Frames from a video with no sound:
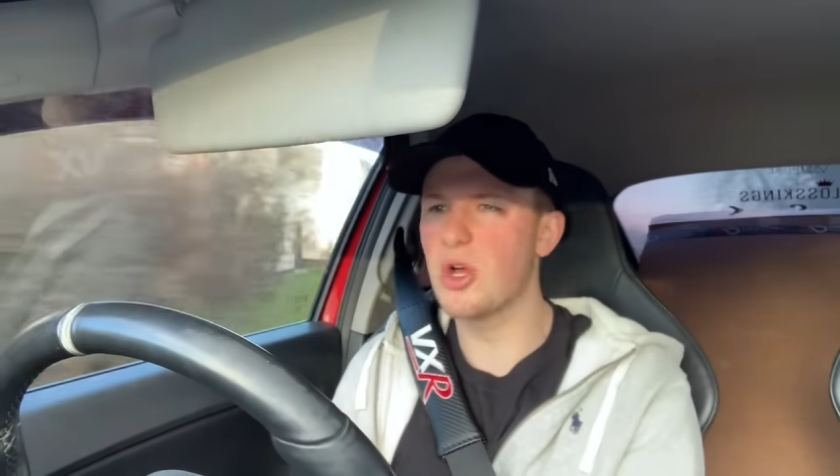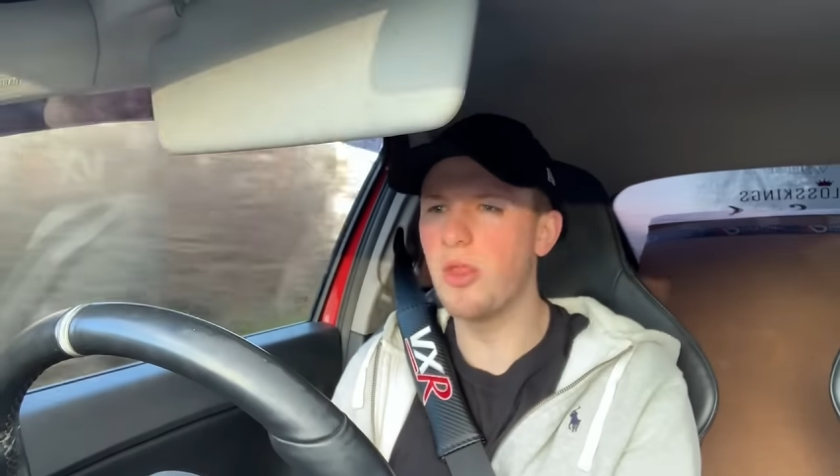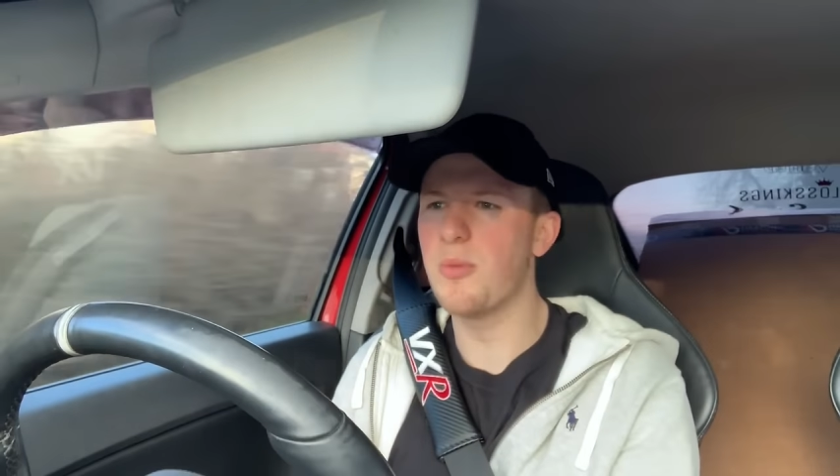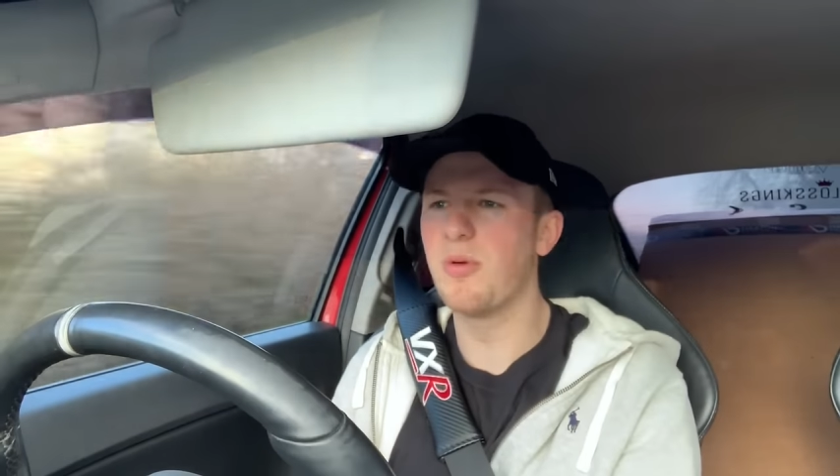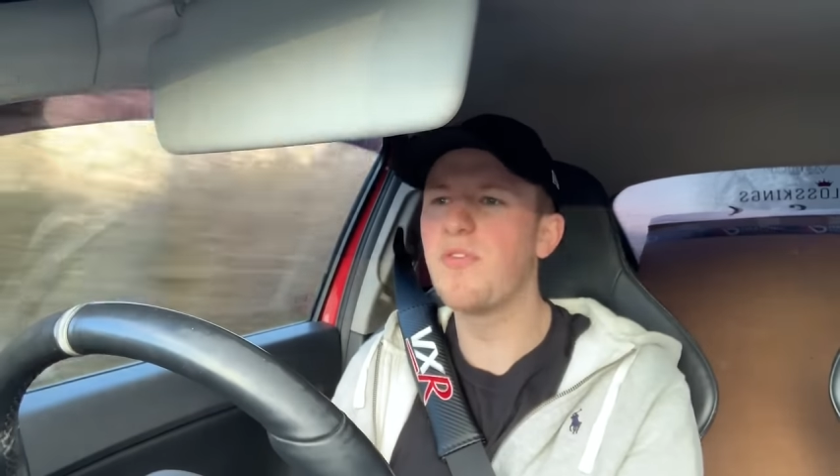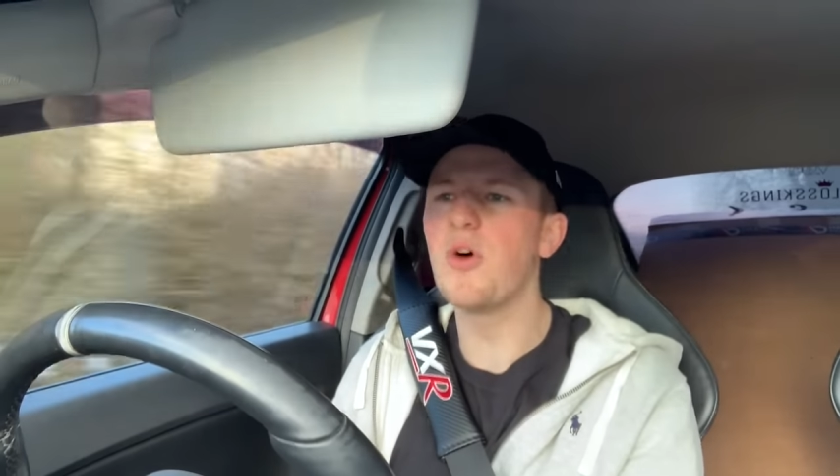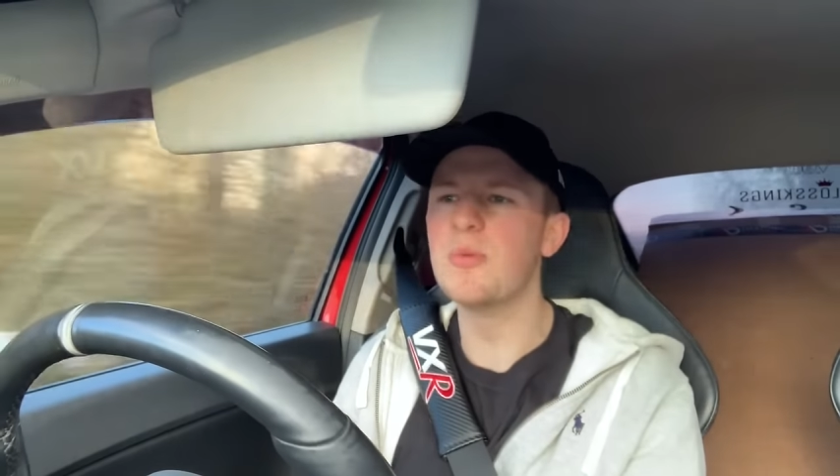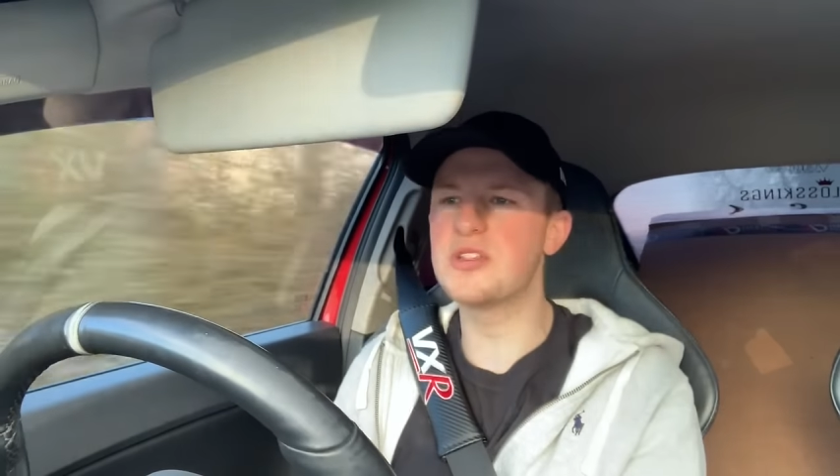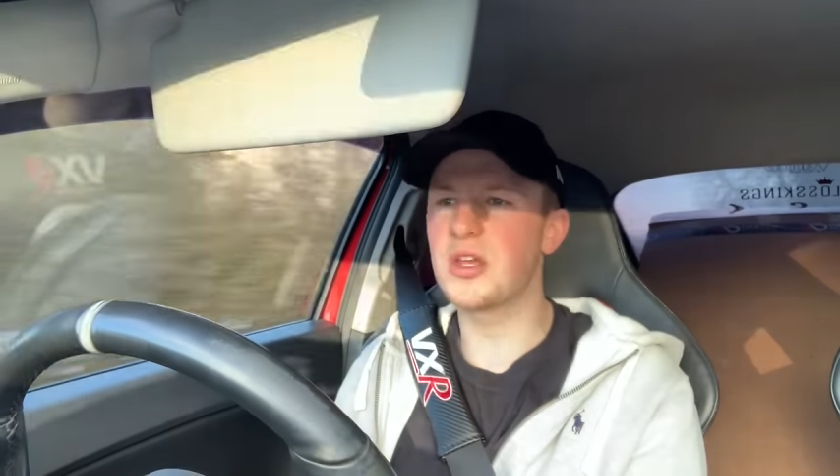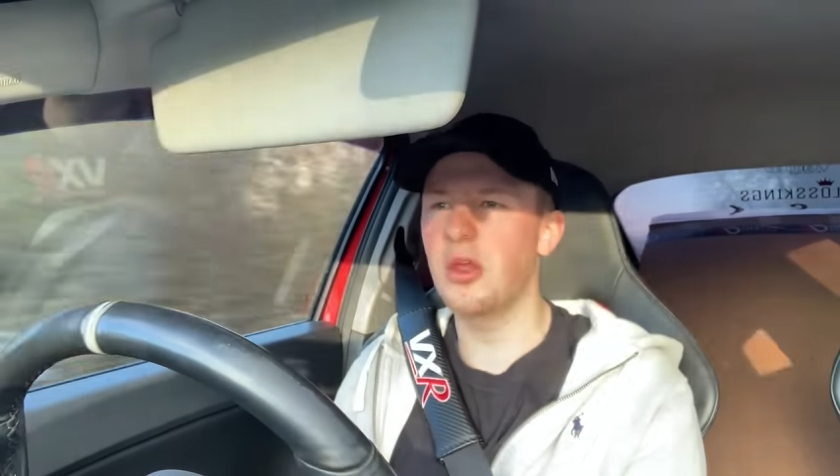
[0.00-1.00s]
got the
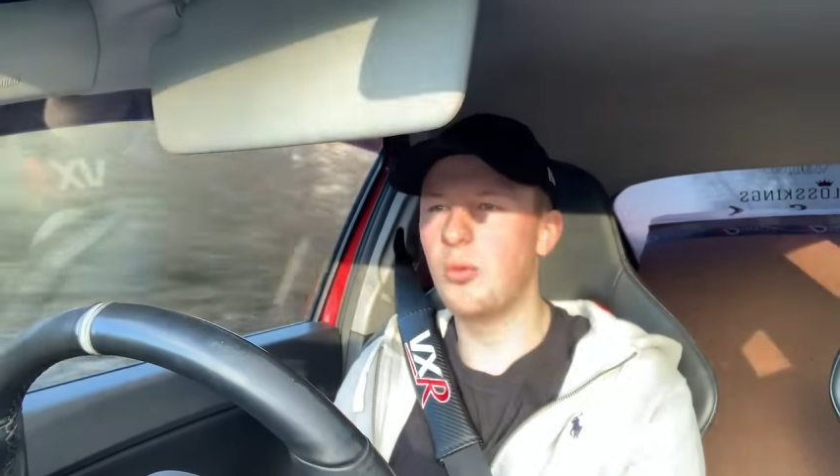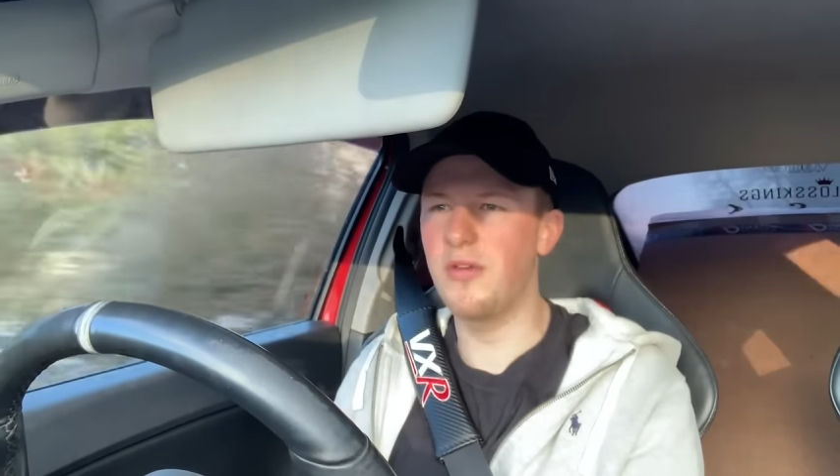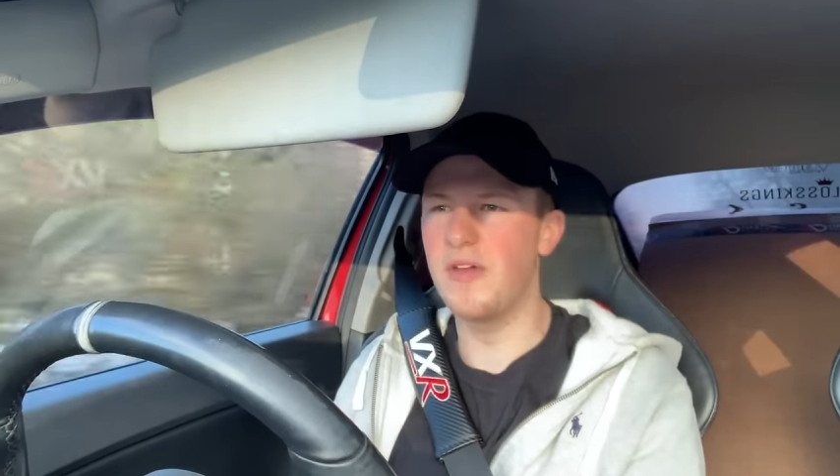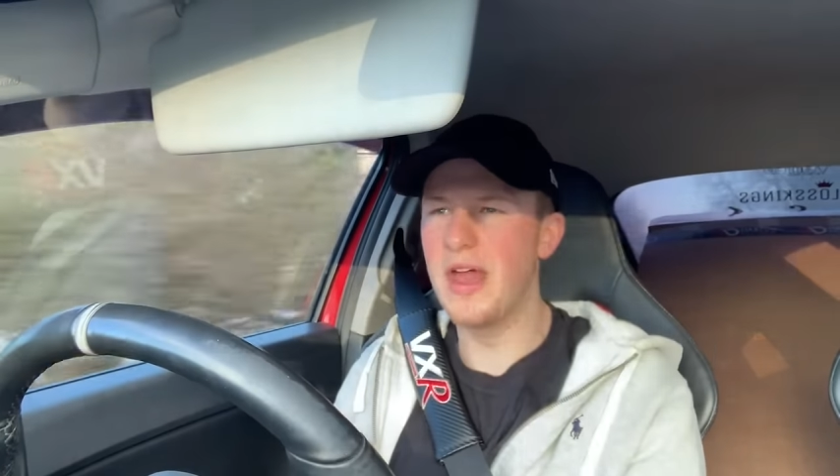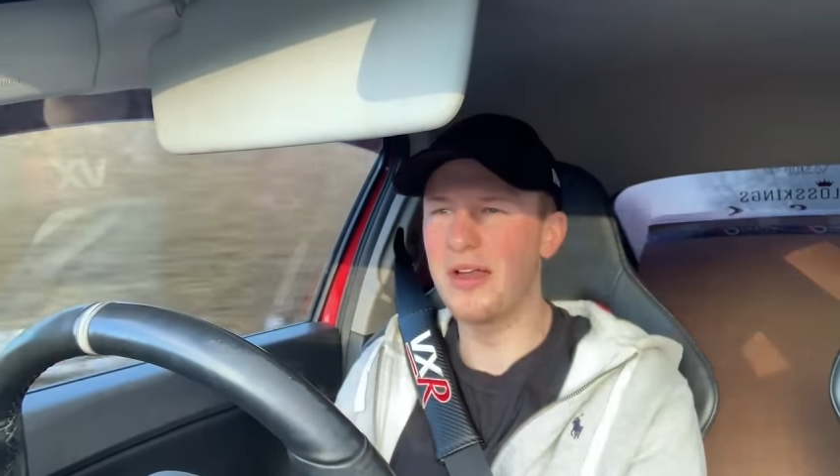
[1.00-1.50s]
performance to go with it,